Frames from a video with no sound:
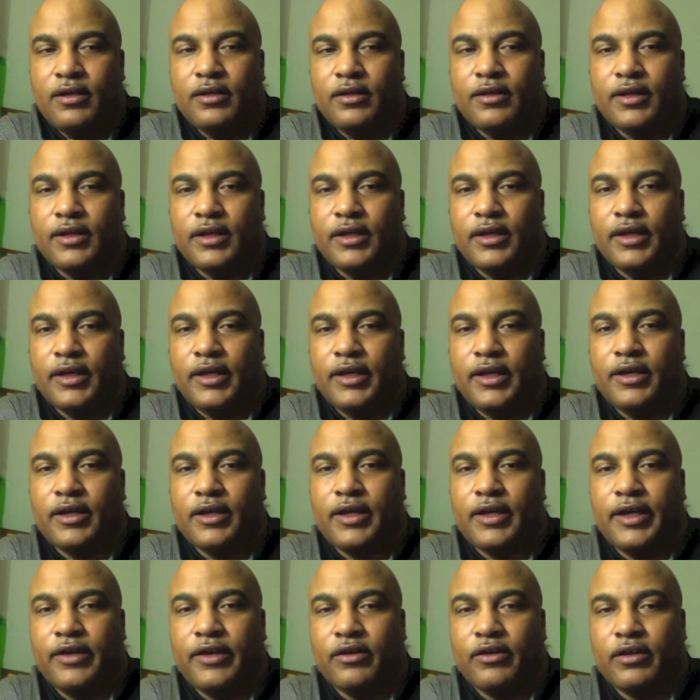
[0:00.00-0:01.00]
the
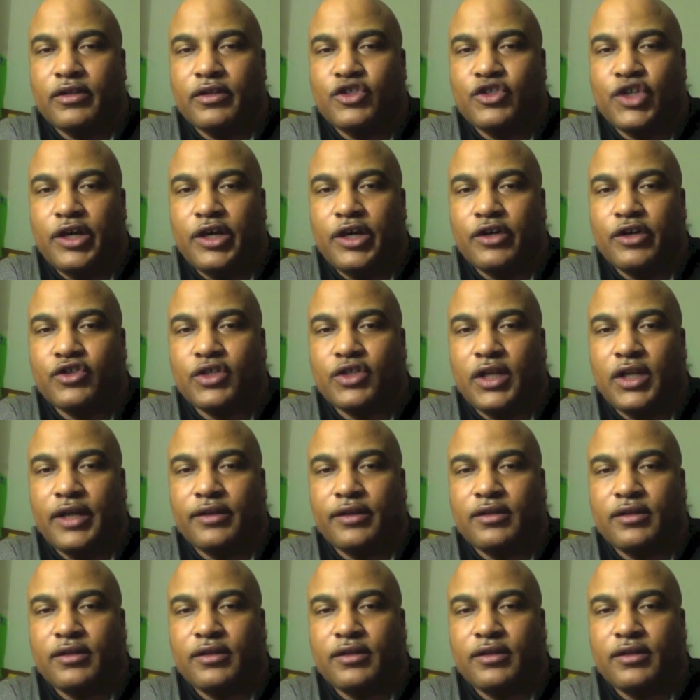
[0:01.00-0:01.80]
indicator, the charge light.